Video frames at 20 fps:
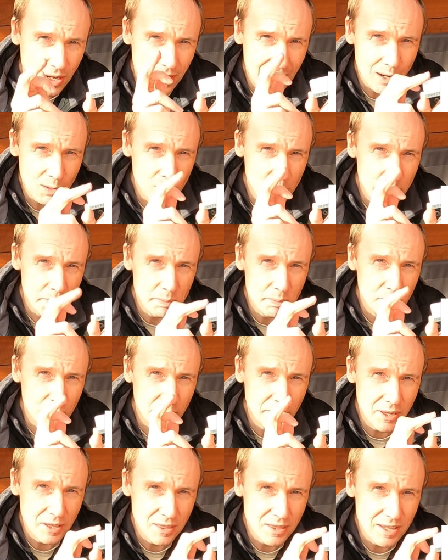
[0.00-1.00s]
I would be
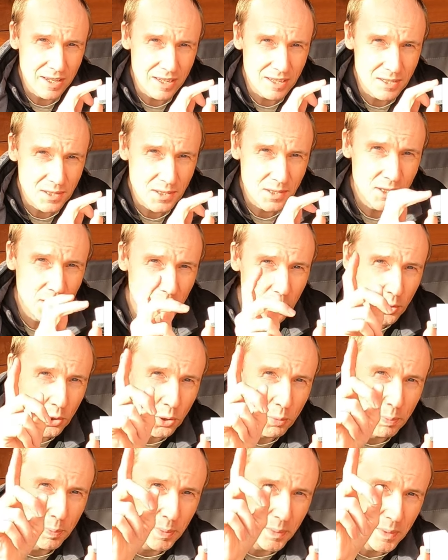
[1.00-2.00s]
putting this
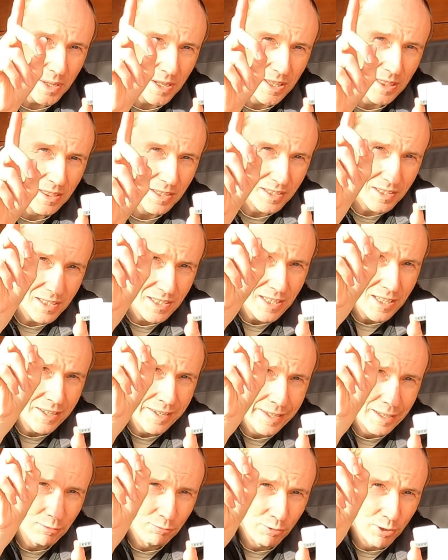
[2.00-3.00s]
up in the
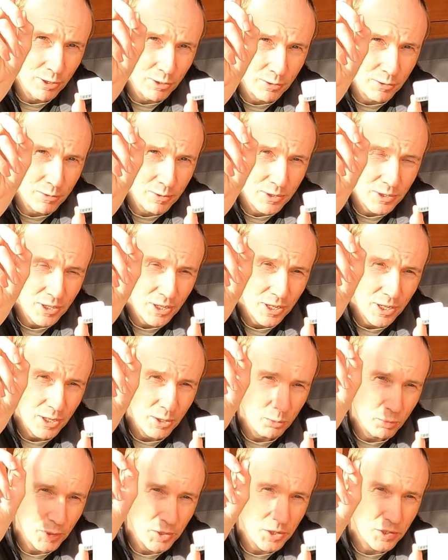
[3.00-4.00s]
ceiling rows,
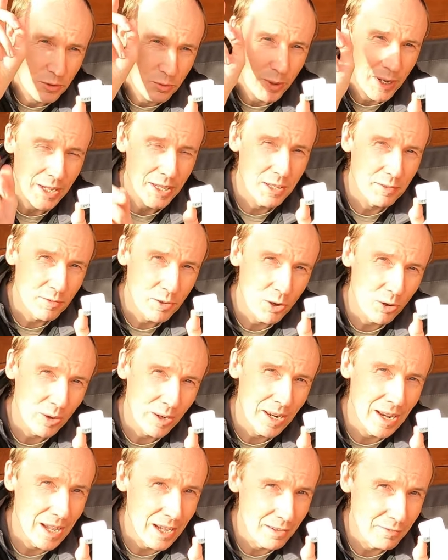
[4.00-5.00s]
which is where you've
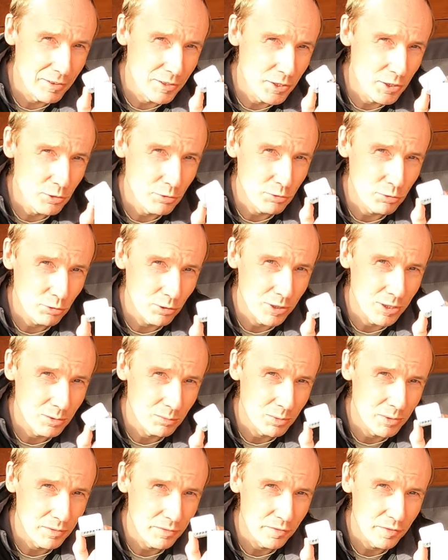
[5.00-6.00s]
got live and neutral
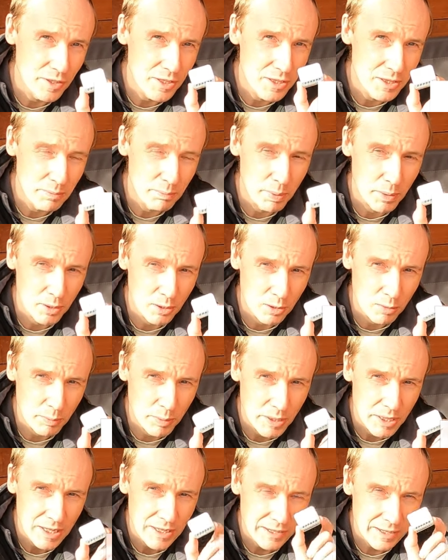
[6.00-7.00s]
that would feed the
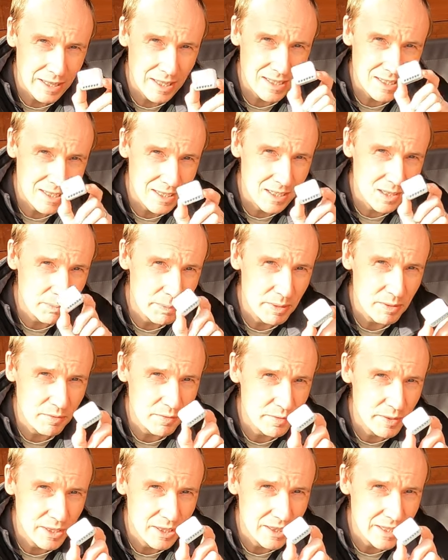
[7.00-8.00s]
bulb. Now that's a little
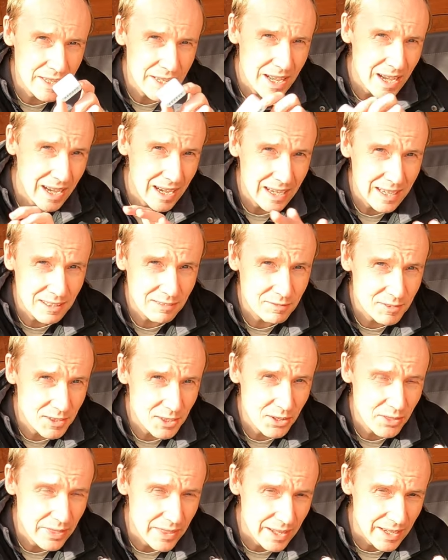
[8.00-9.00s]
bit fiddly. I have
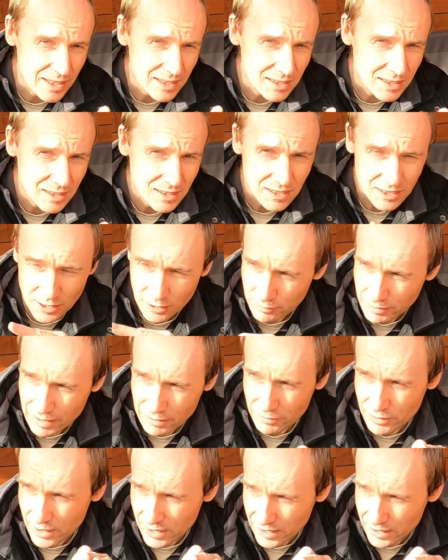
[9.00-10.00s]
done that
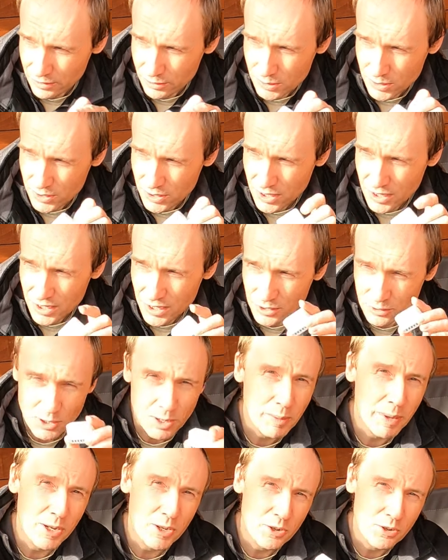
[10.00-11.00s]
around the house,
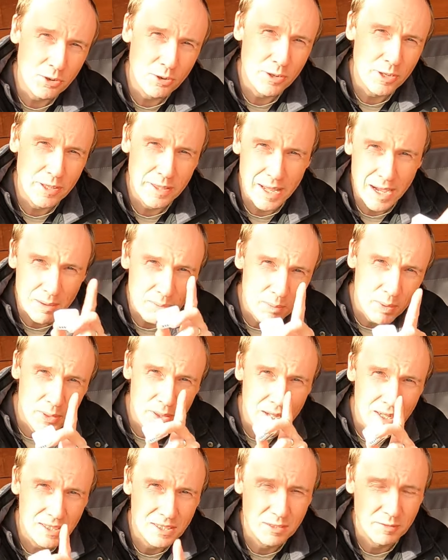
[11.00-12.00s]
so I might show you that,
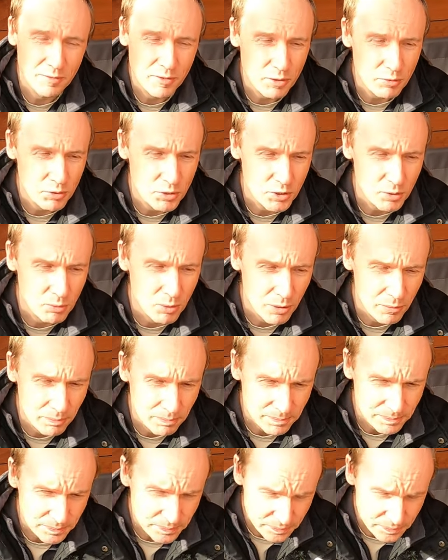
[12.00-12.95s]
but that's a future one.